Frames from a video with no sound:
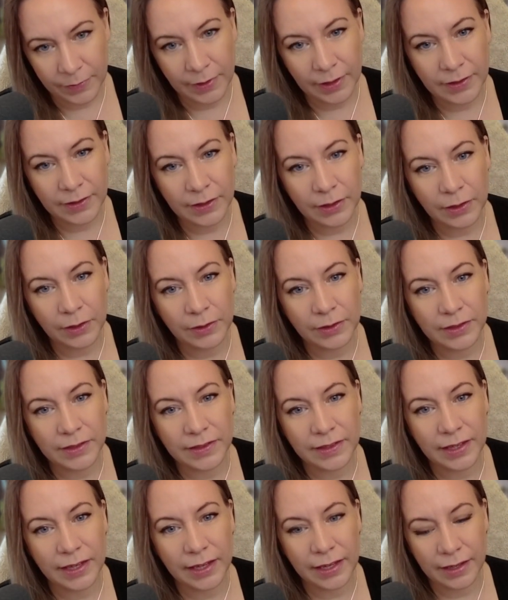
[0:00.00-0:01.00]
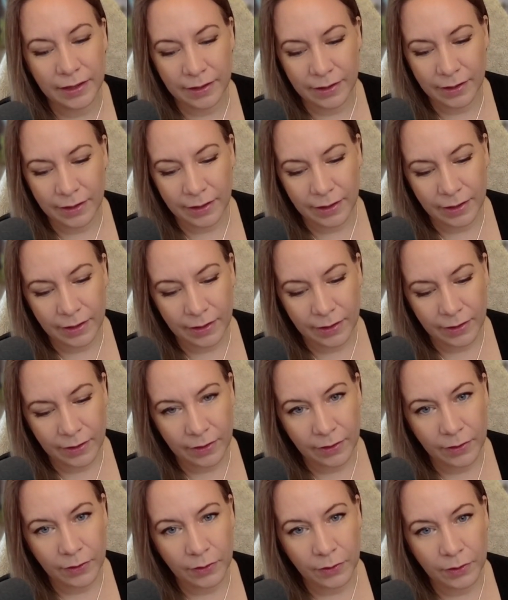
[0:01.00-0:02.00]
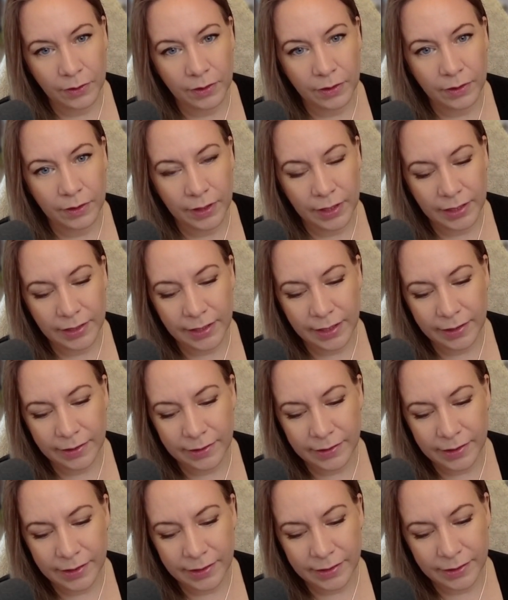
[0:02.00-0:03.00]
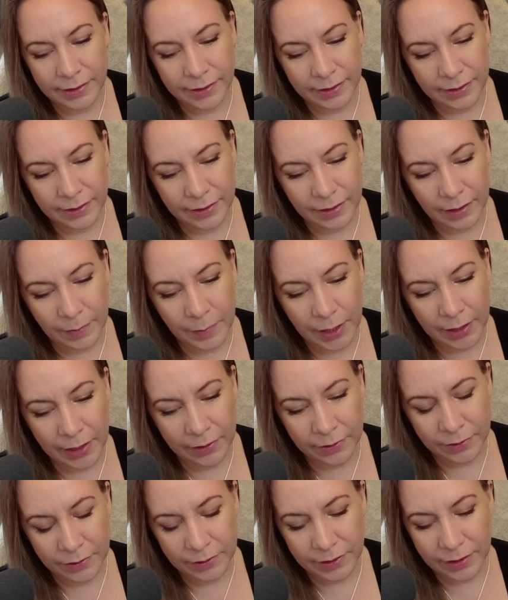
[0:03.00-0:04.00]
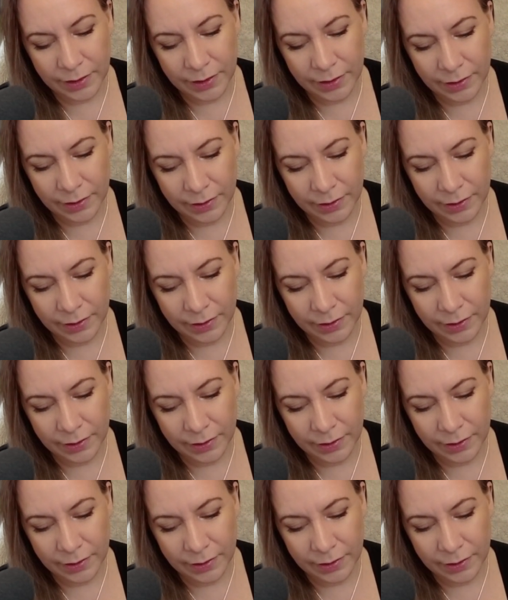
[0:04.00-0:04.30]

So you can see it tells us about